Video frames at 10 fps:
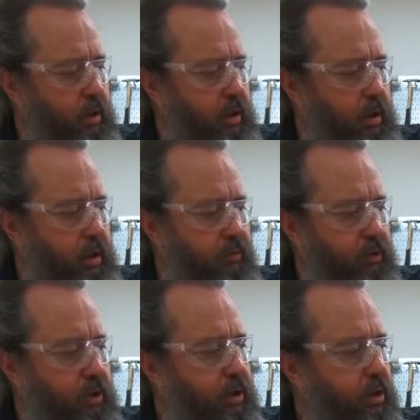uh, have
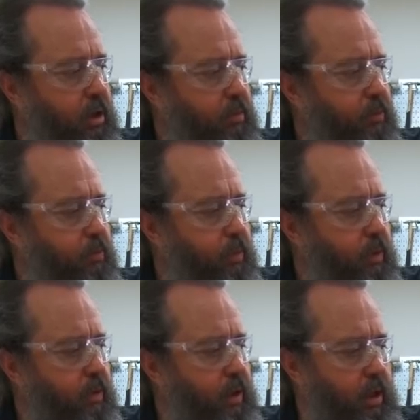to clean it up,
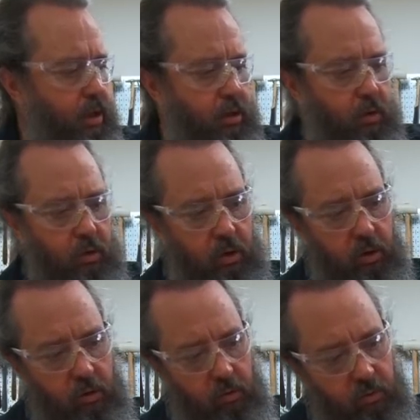then you can
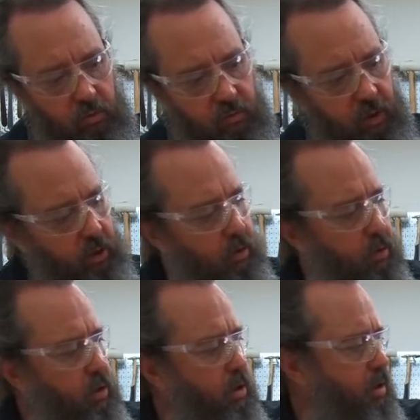use the vinegar